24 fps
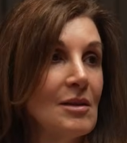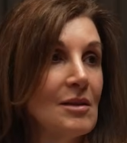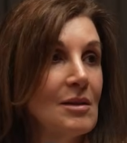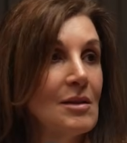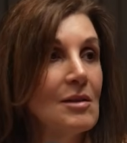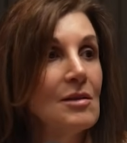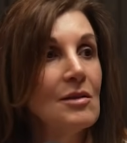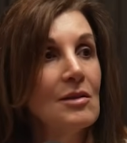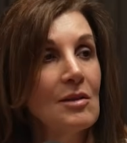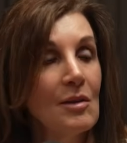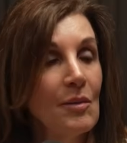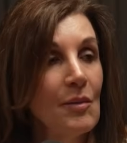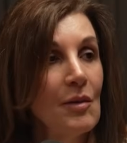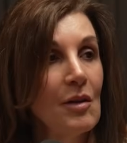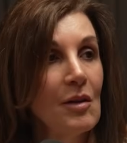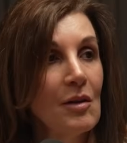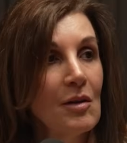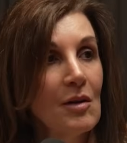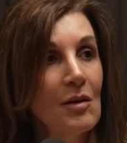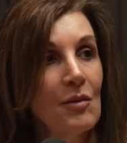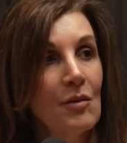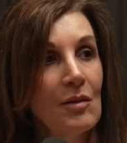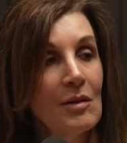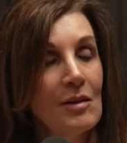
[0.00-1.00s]

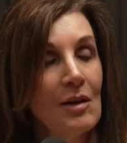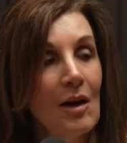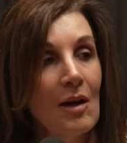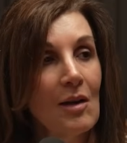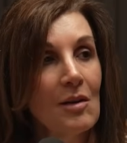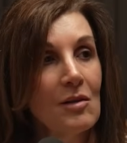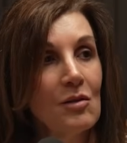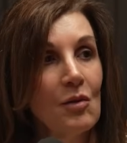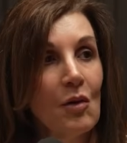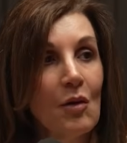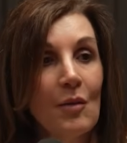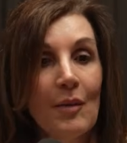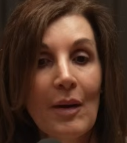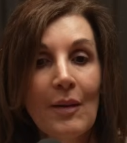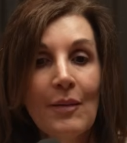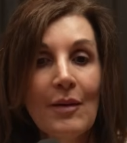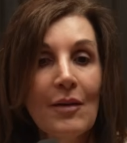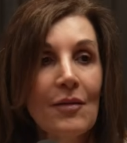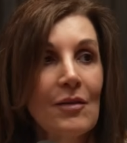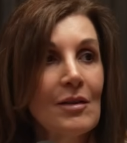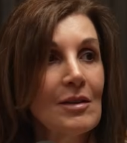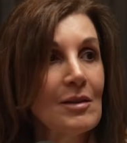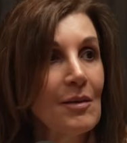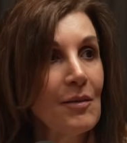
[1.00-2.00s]
similar results, or maybe
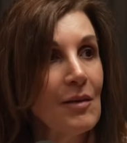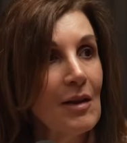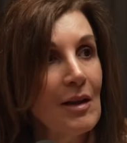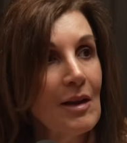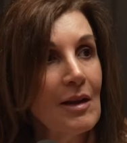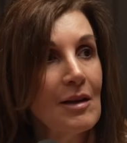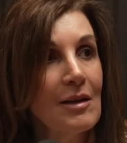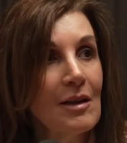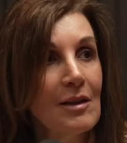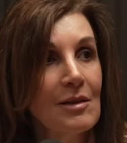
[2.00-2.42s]
even something that